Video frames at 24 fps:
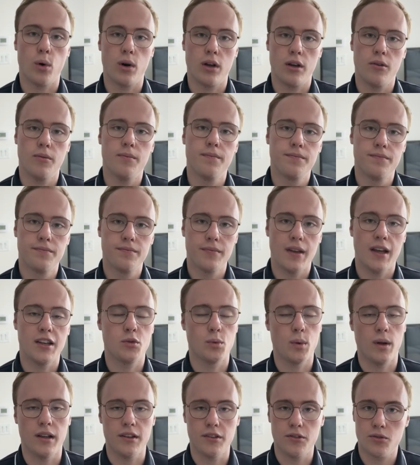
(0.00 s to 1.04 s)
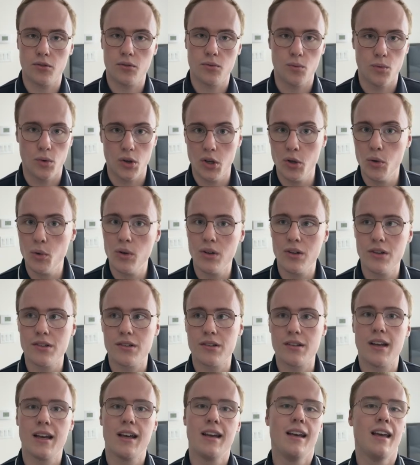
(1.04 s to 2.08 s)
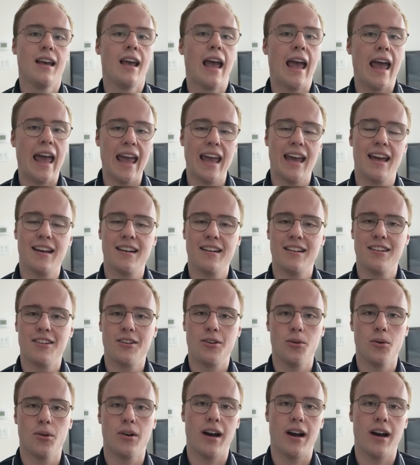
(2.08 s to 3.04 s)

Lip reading: you, as well as renewals and your